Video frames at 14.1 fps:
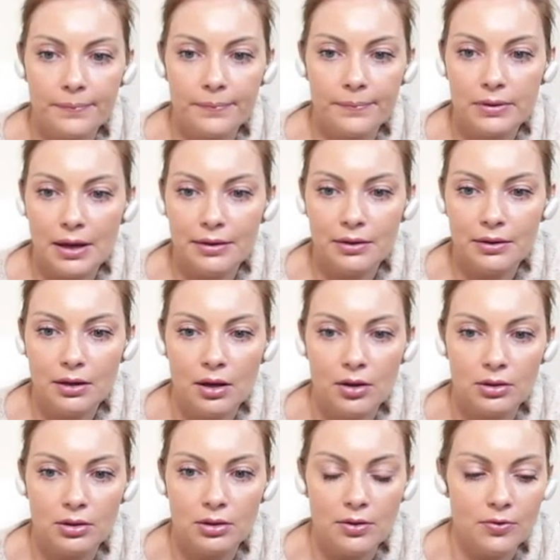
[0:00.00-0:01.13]
um, 10
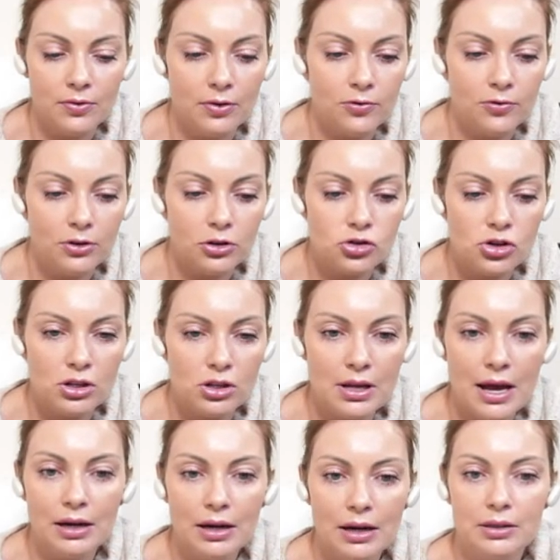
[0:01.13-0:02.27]
different
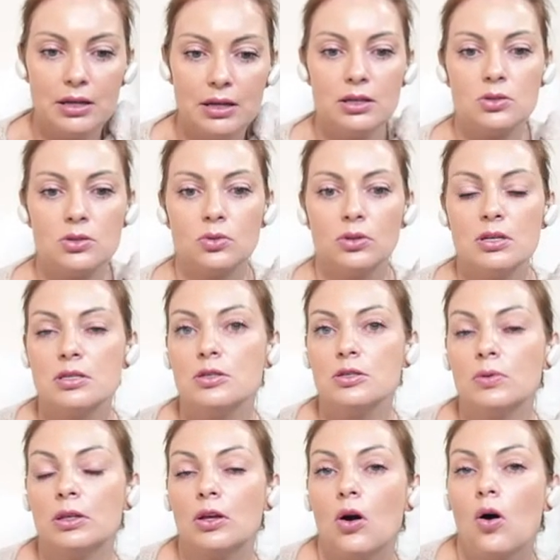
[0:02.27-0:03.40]
functionalities. So this
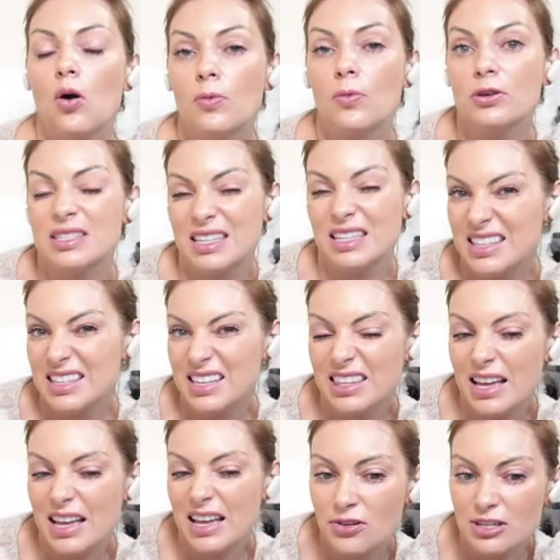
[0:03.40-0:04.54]
is with almost
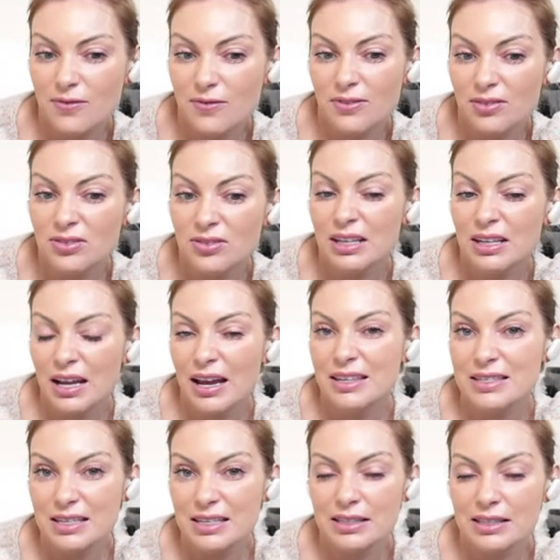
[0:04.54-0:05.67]

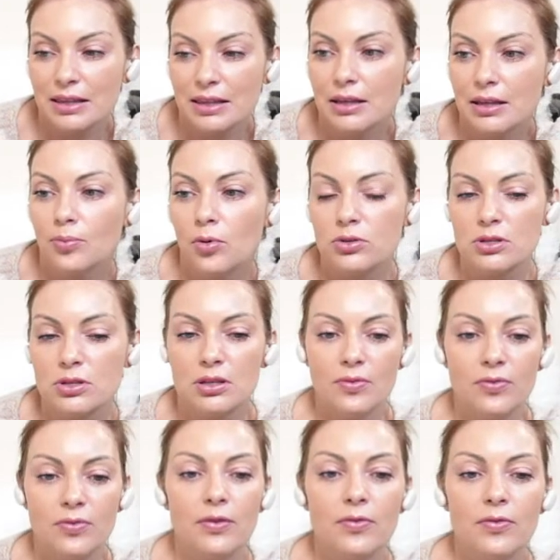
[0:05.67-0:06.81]
60,059,600
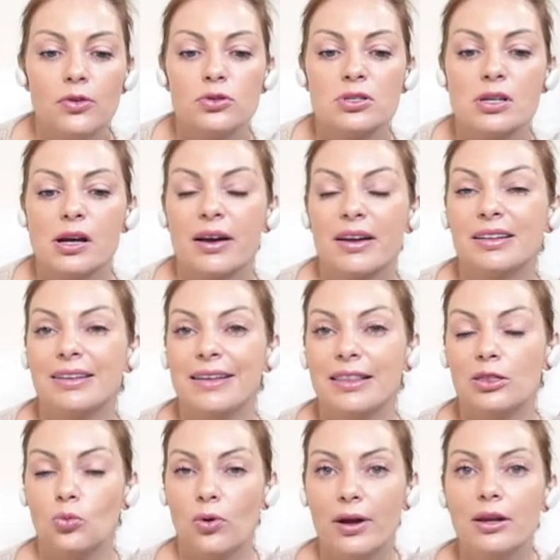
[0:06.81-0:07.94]
positive reviews,
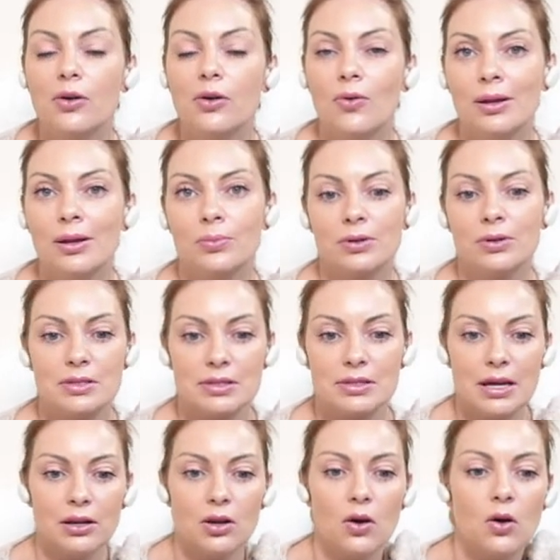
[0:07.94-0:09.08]
currently
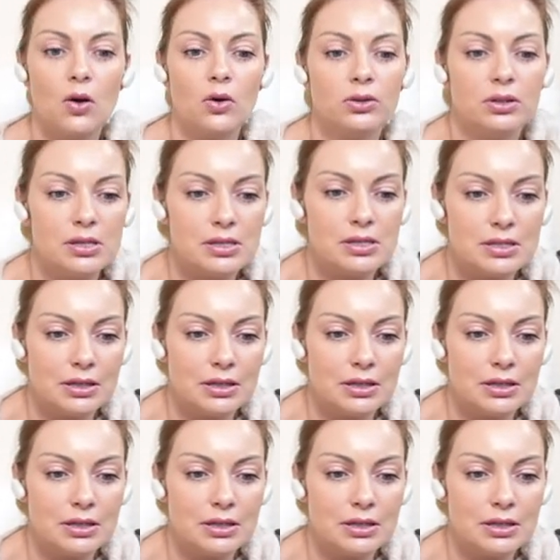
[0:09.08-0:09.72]
21% on